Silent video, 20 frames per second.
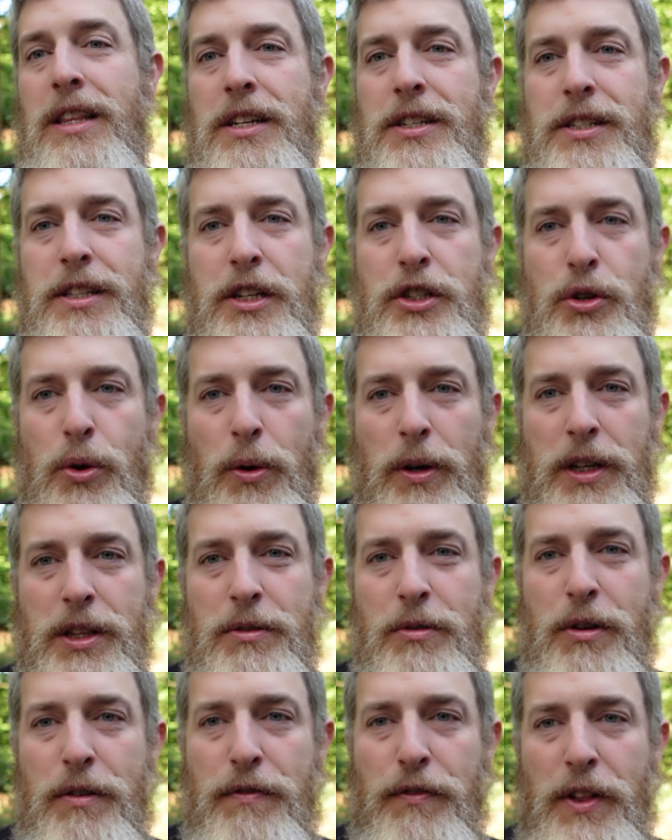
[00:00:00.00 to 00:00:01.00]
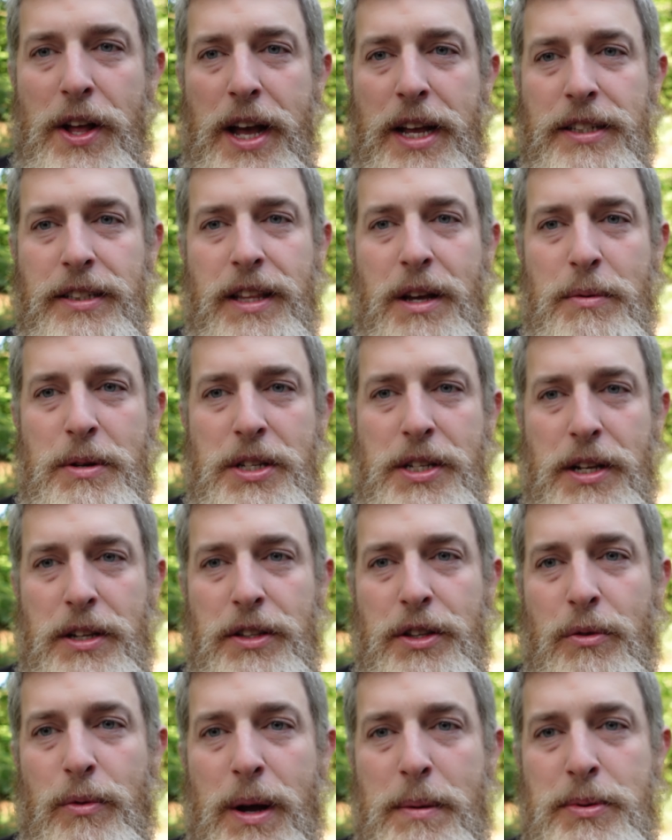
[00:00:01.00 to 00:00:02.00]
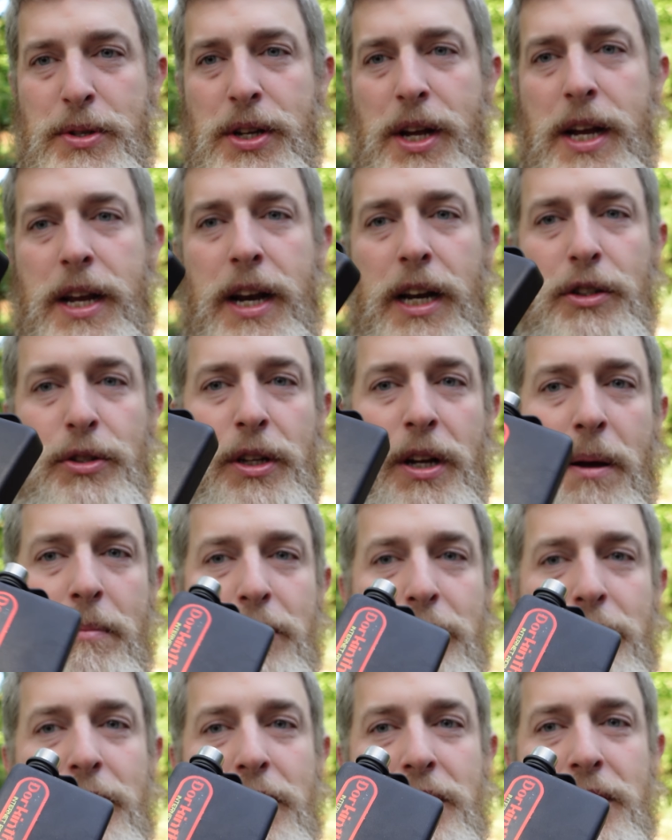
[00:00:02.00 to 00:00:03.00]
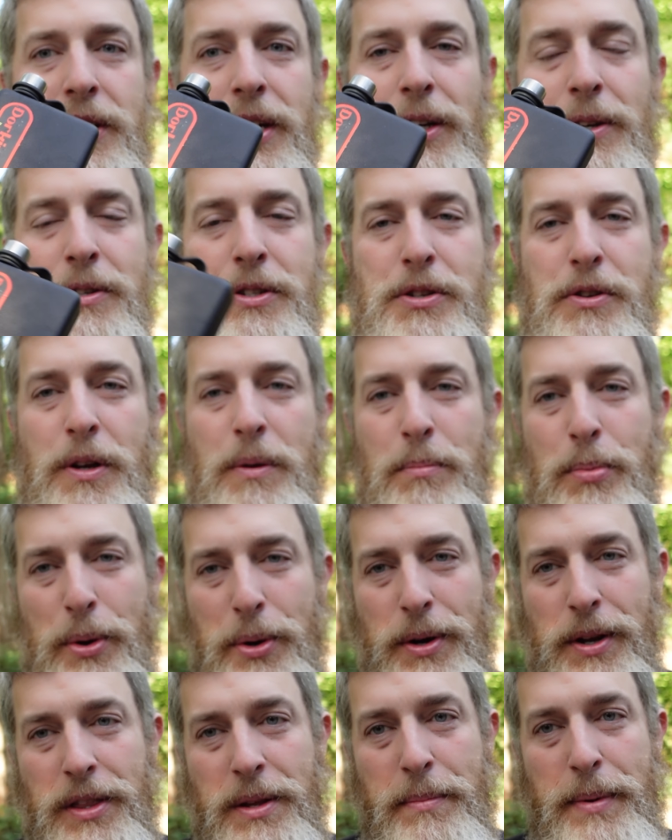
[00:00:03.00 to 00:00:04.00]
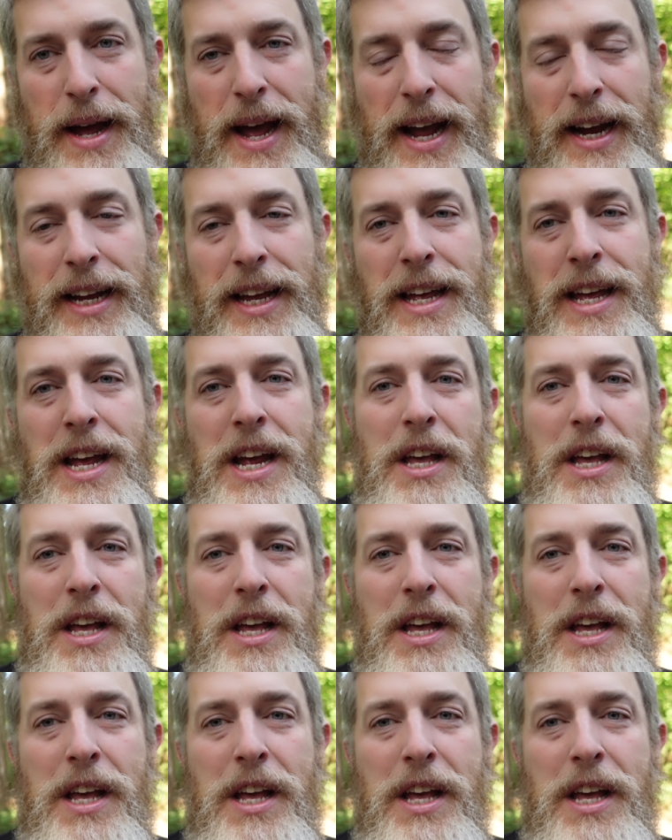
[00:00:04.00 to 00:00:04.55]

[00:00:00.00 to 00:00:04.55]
This is the Dork in the Road flask that we sell on the website. It actually comes with this sticker so you can put it on the back.